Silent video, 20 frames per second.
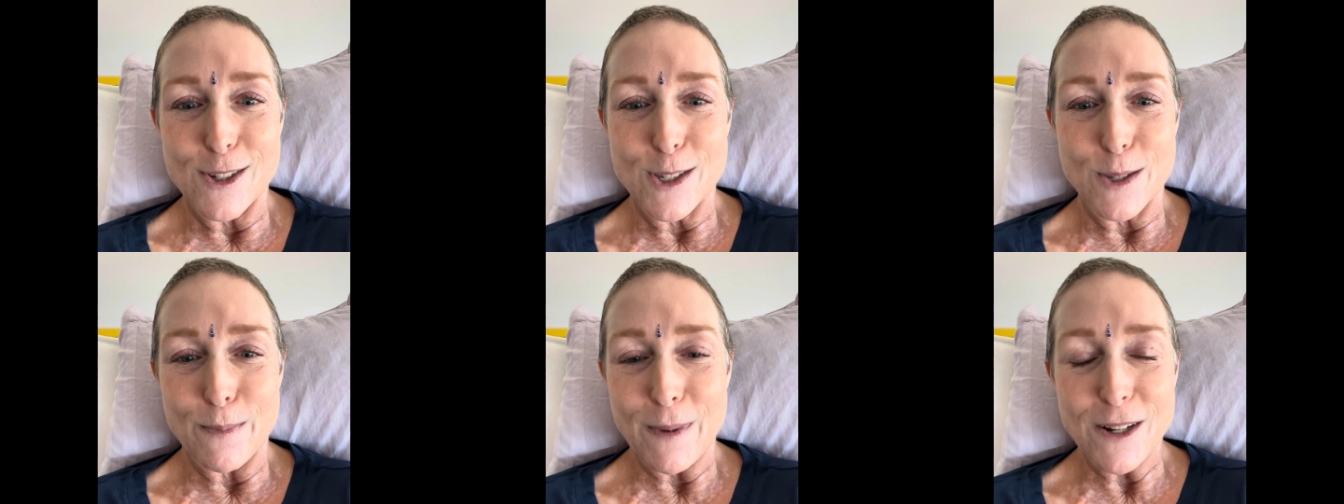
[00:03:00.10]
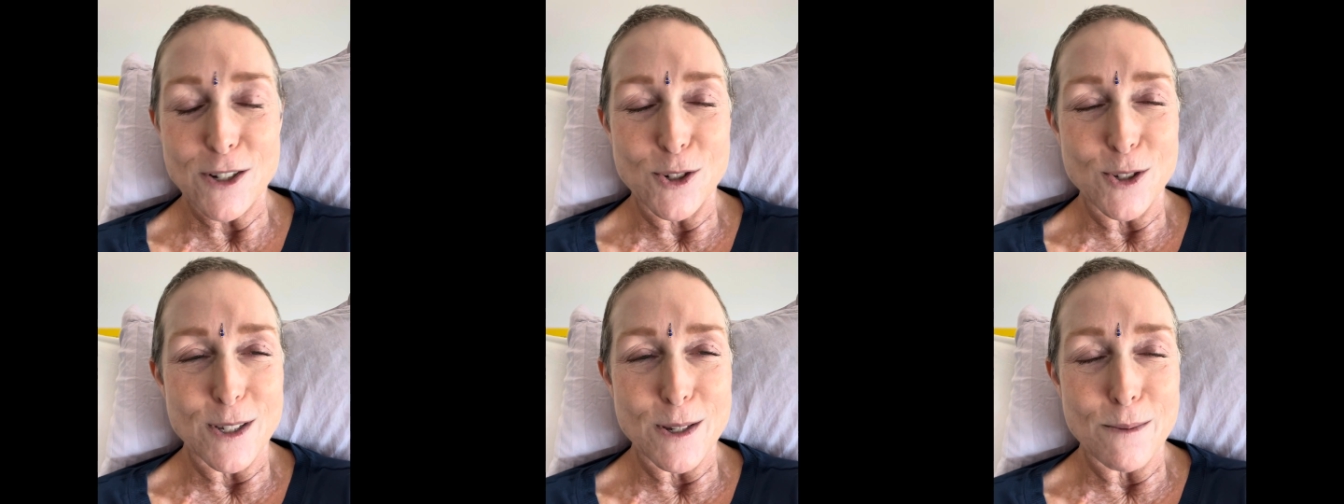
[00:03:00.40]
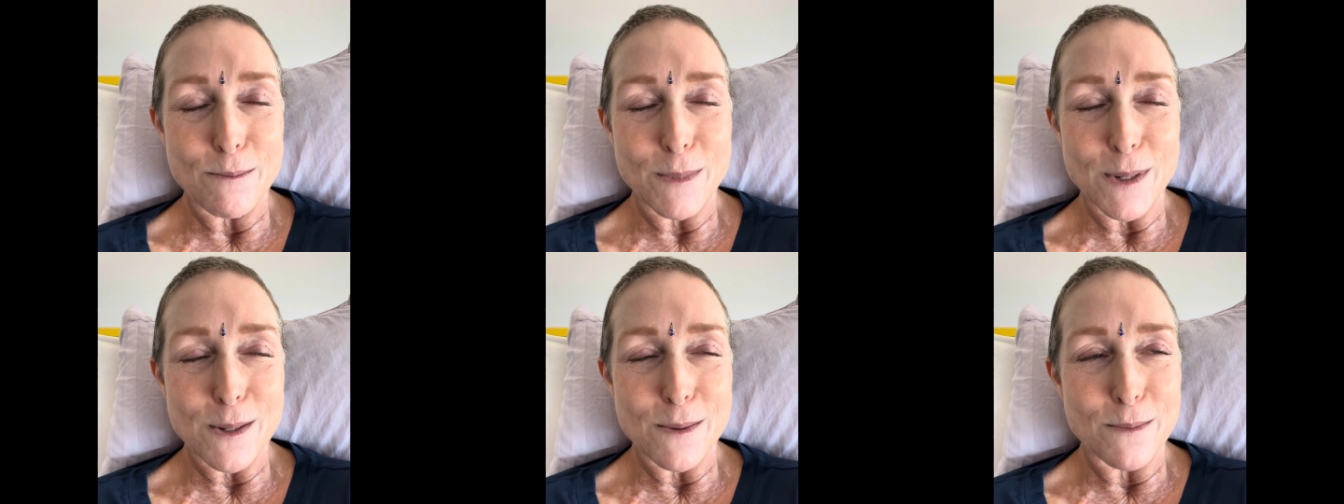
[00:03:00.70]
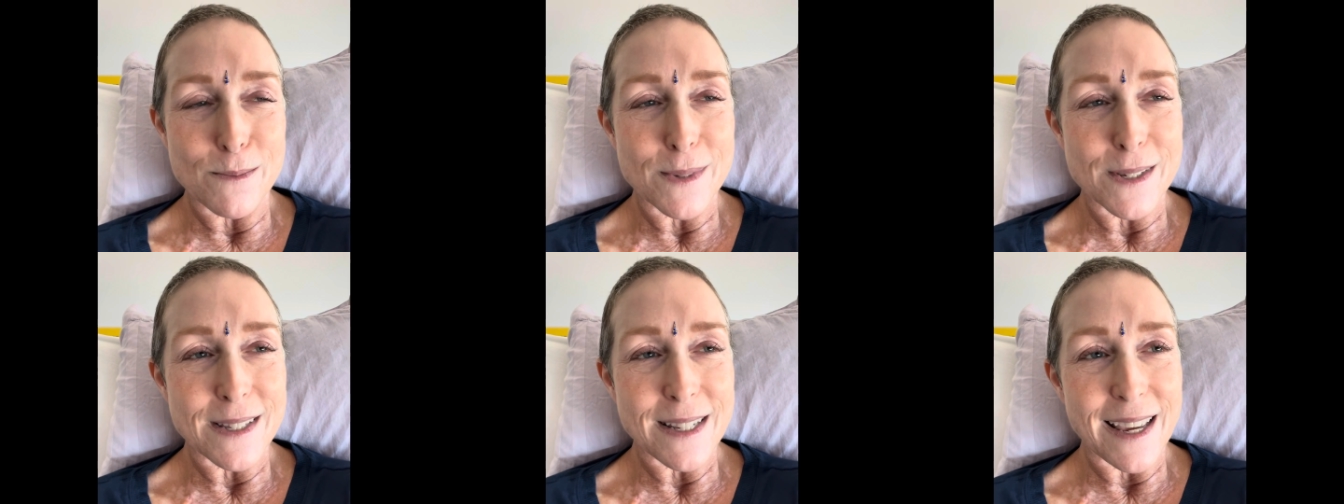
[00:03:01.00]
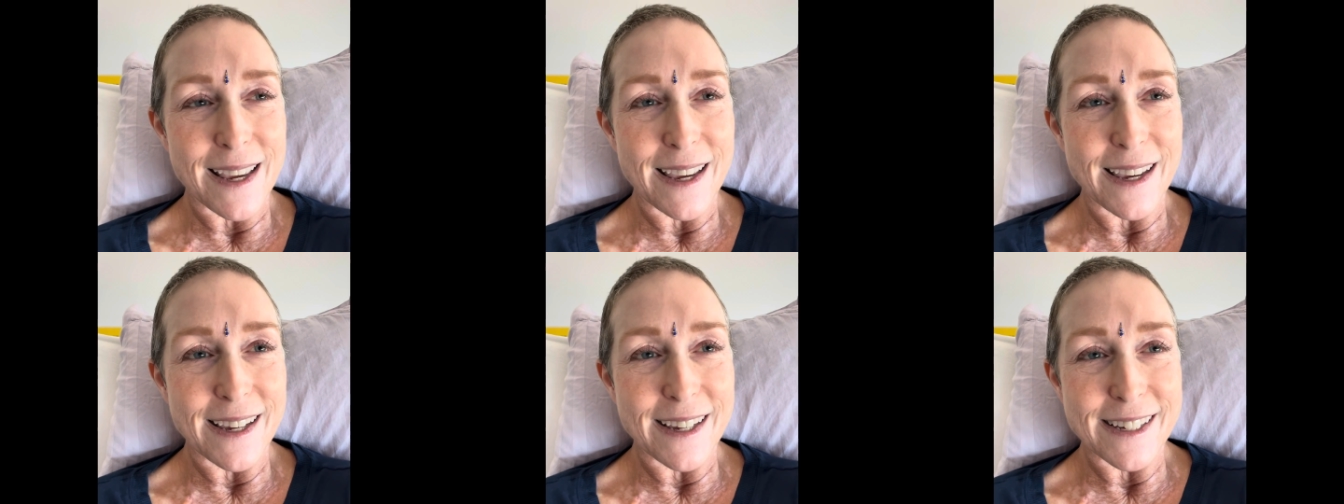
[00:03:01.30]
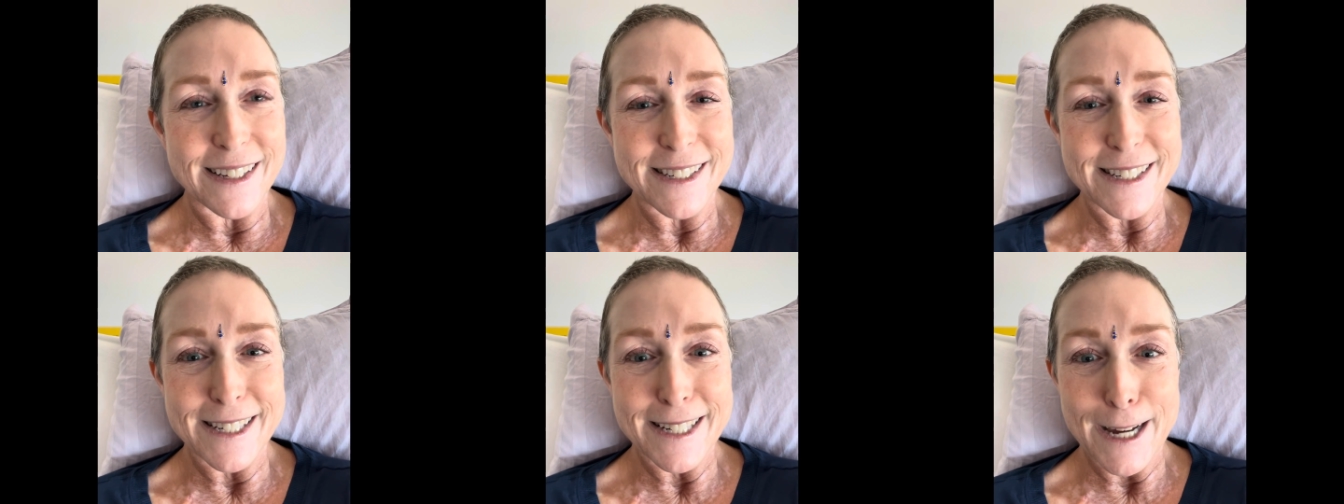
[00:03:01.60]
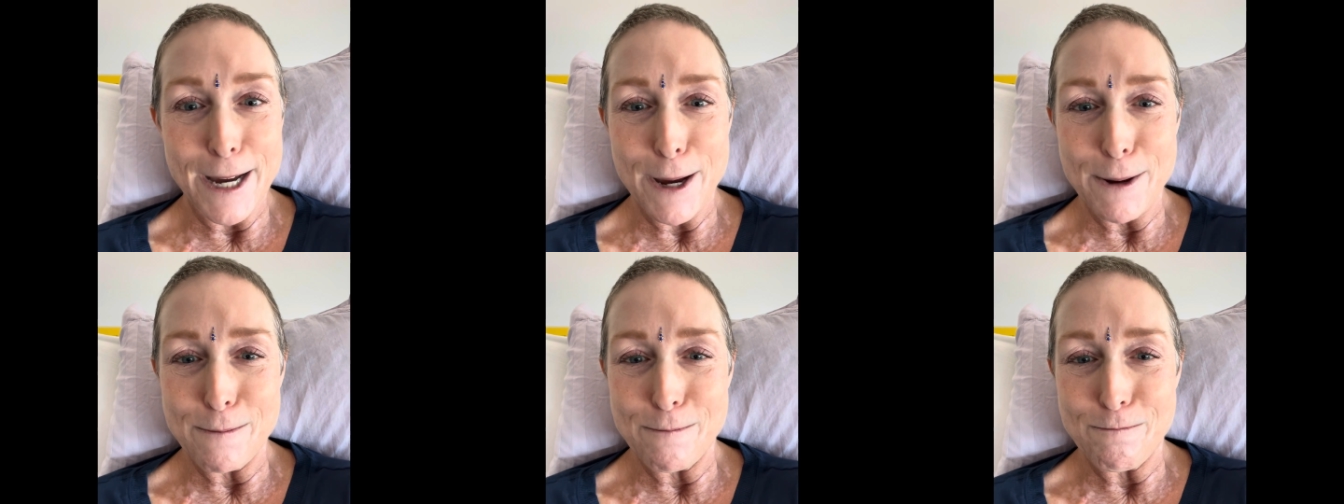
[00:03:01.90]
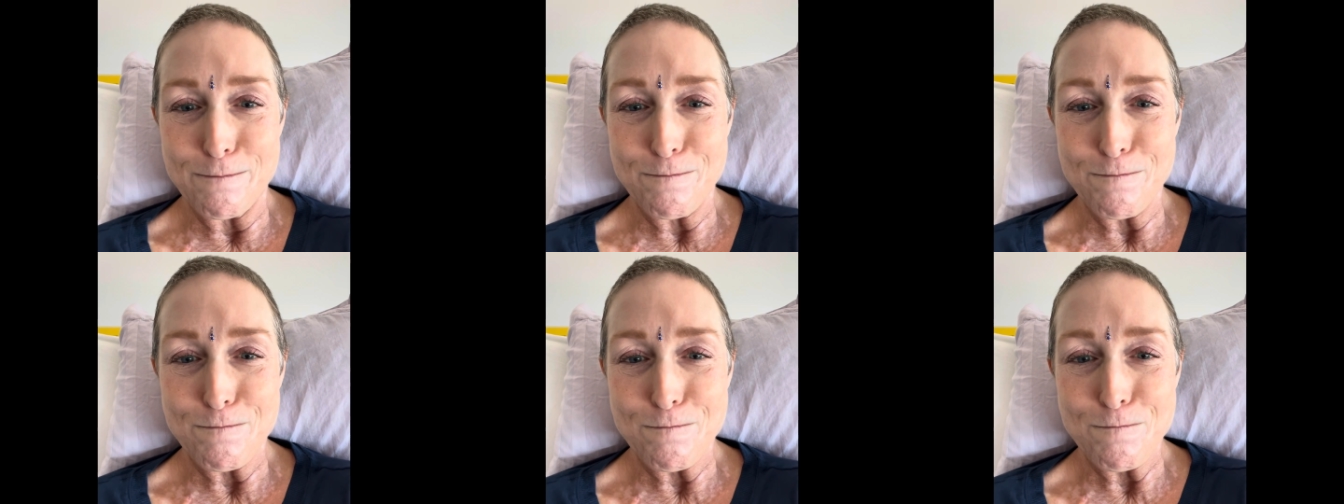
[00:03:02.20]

special symptoms. And